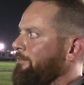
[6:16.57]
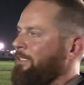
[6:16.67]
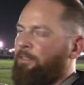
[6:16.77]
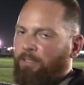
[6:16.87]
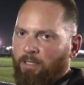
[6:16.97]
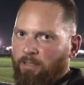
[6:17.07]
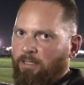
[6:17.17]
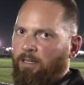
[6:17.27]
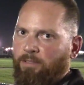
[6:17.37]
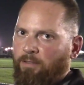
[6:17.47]
Neil
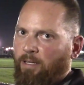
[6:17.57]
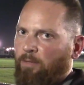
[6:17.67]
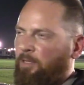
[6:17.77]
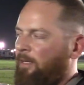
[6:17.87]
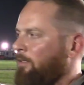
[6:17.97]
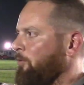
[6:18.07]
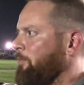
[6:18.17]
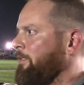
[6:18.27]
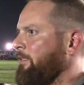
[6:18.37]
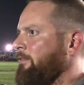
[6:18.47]
Young's also helped me out a
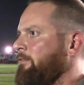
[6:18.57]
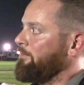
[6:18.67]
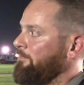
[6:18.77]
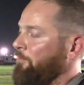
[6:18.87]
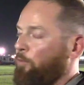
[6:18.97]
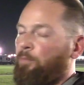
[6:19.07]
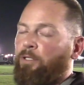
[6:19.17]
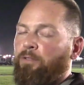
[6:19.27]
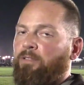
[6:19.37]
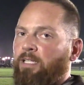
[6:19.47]
little bit. Full
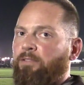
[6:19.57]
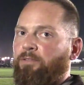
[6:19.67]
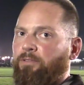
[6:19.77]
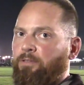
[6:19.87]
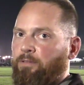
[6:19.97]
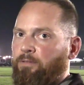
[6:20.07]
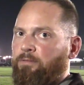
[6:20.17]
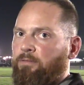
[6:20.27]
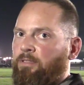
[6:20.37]
Moon Diesel's crew.